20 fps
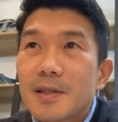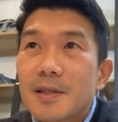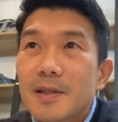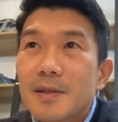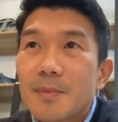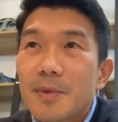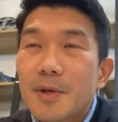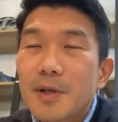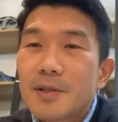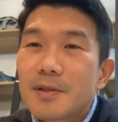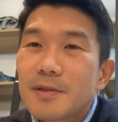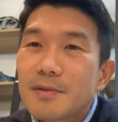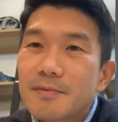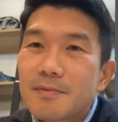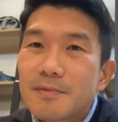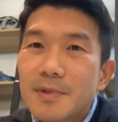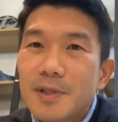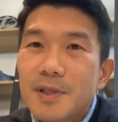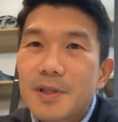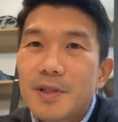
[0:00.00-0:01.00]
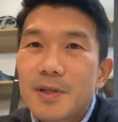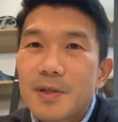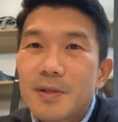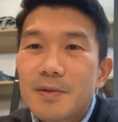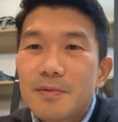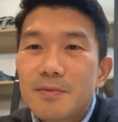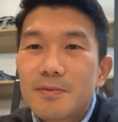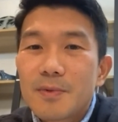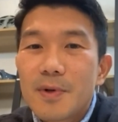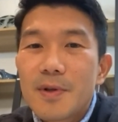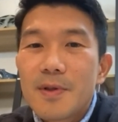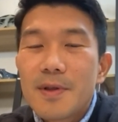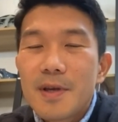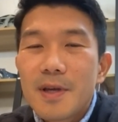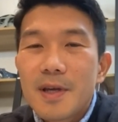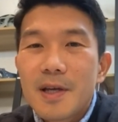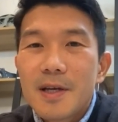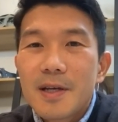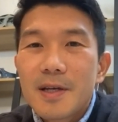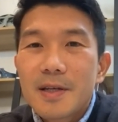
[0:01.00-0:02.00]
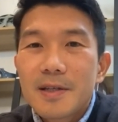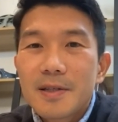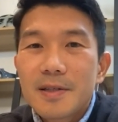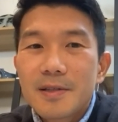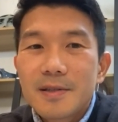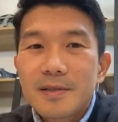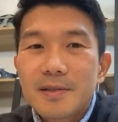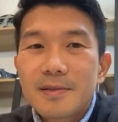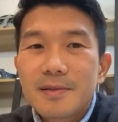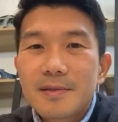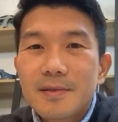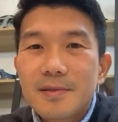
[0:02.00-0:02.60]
but one thing I